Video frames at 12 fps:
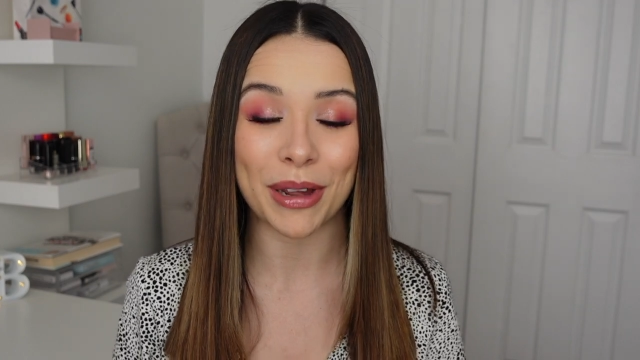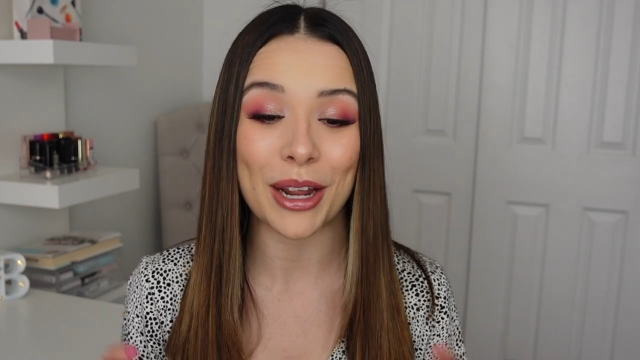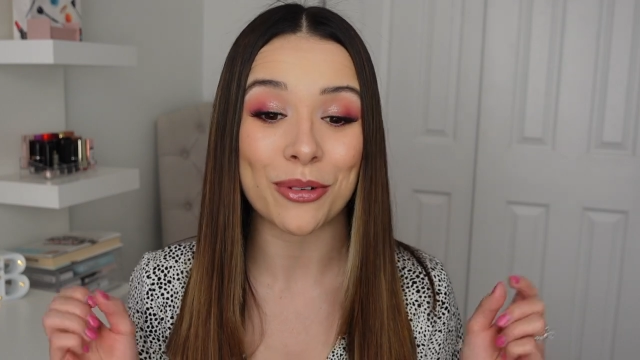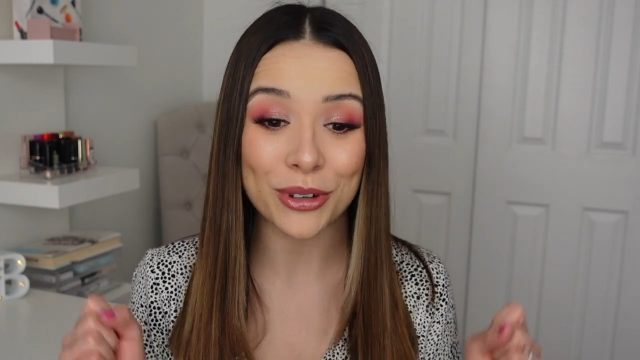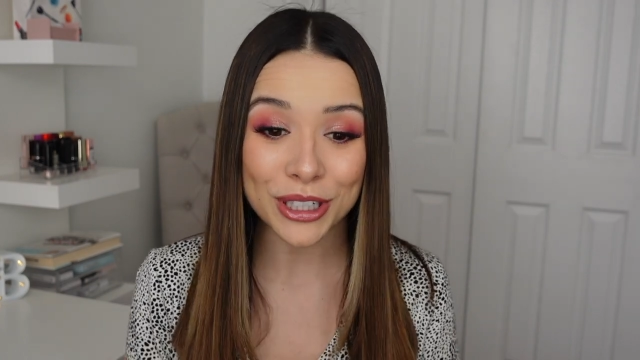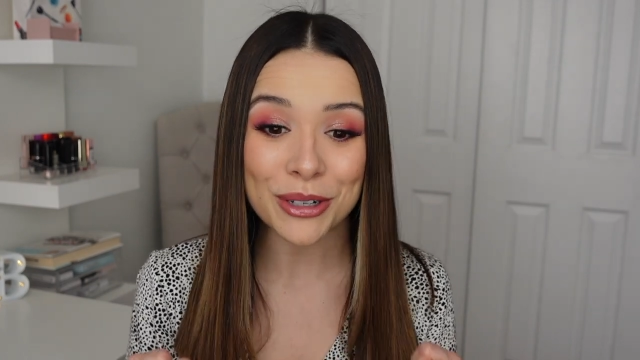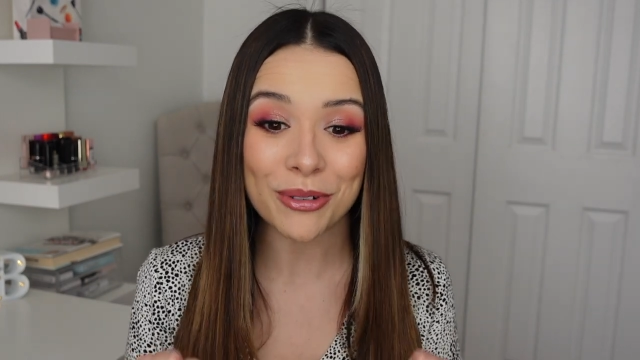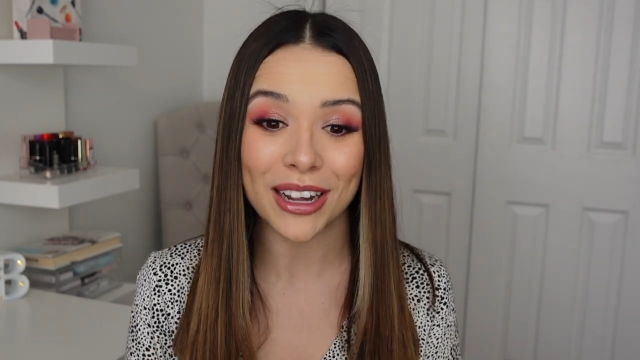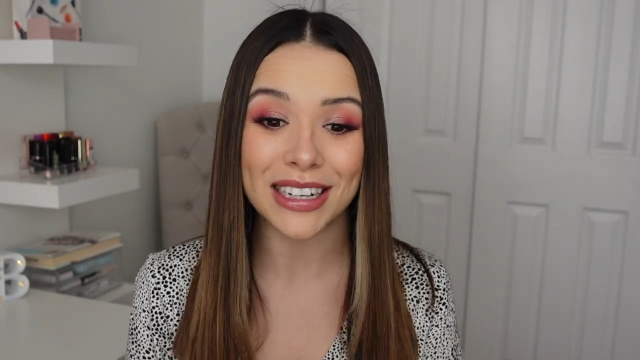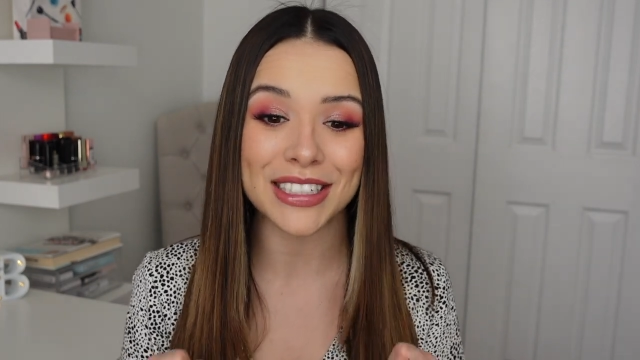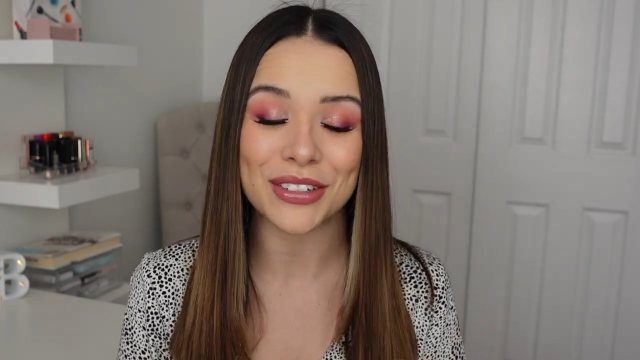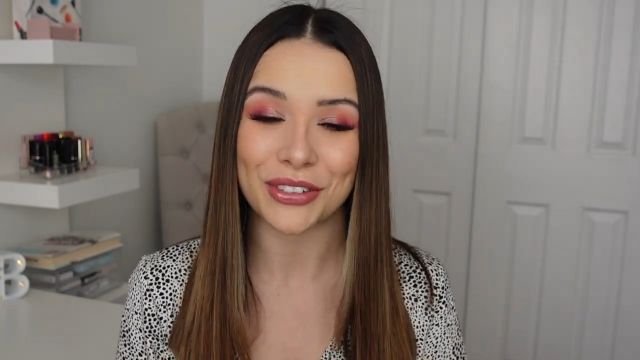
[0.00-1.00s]
but I really
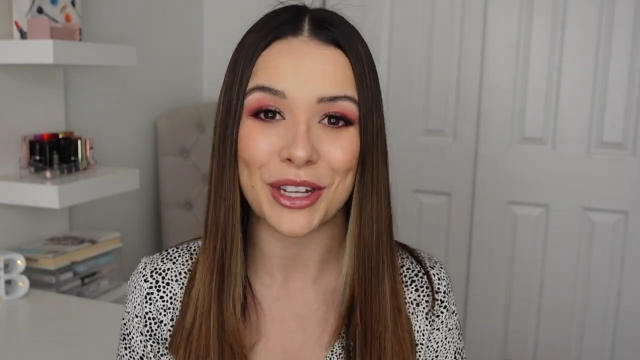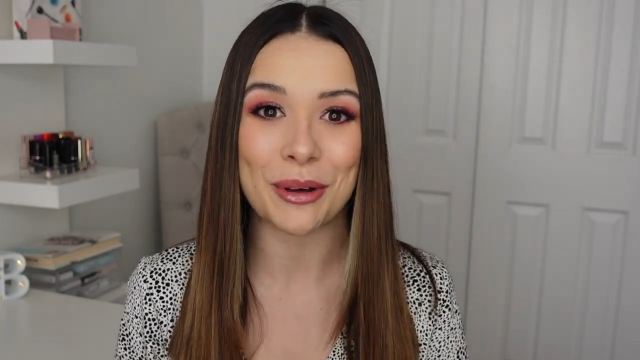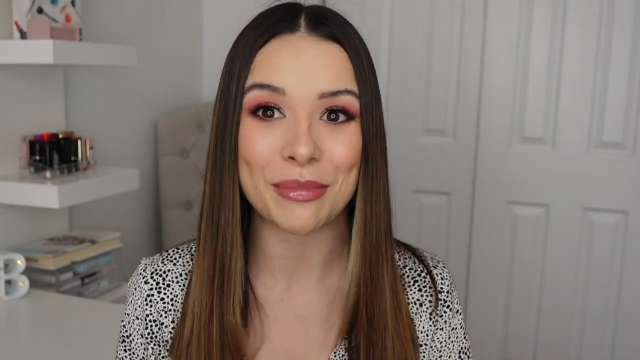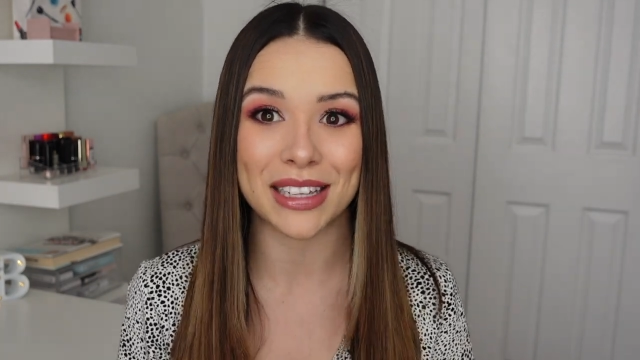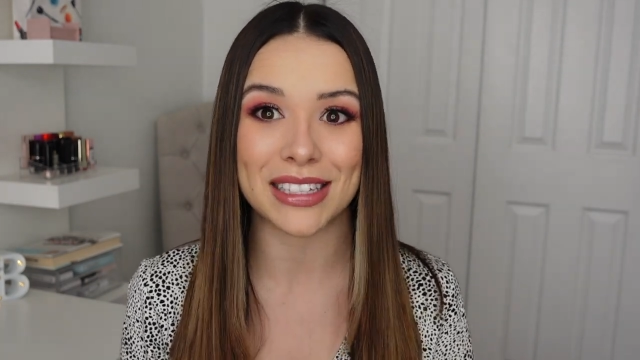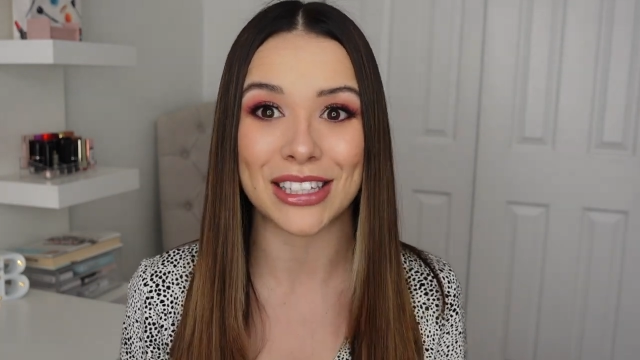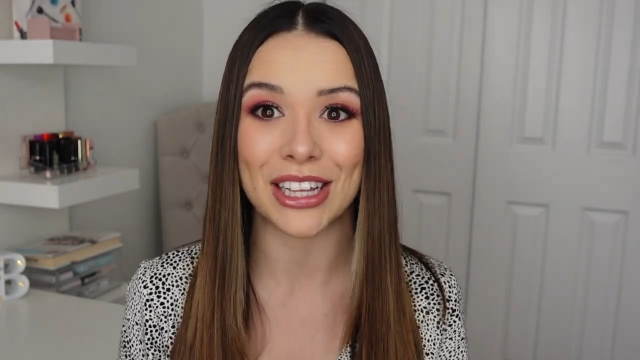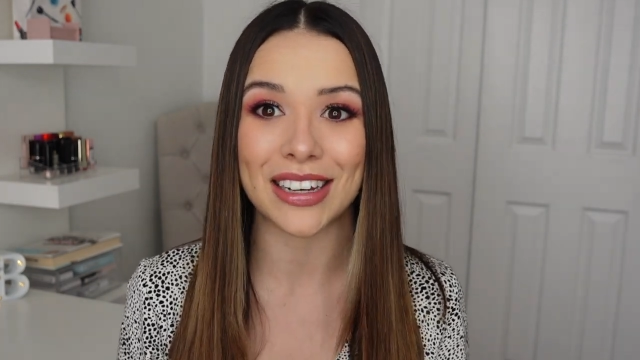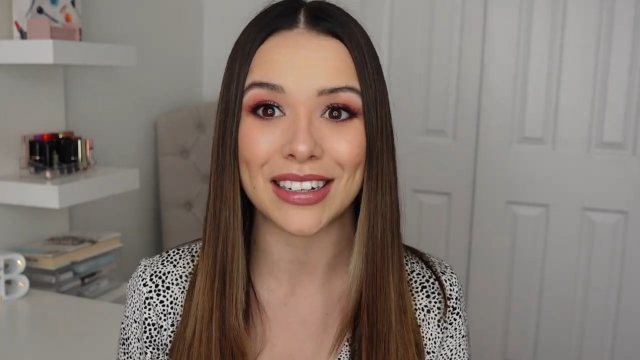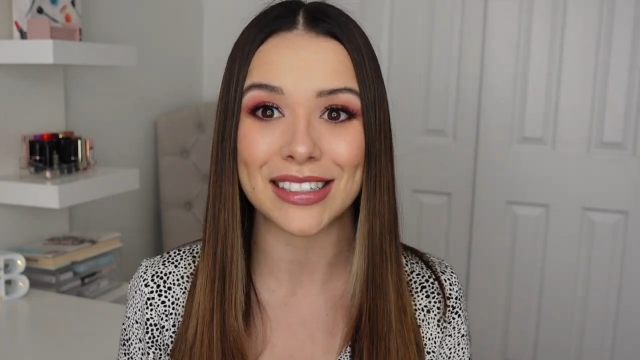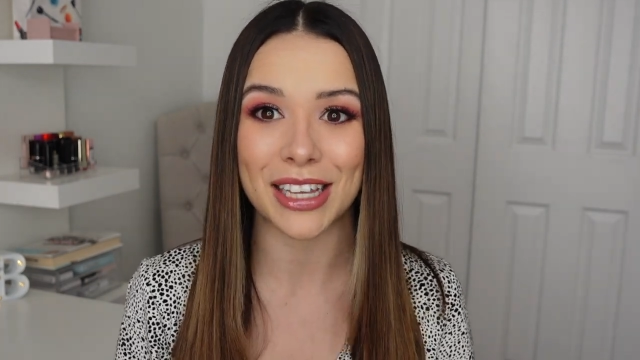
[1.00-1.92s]
wanted to film this look.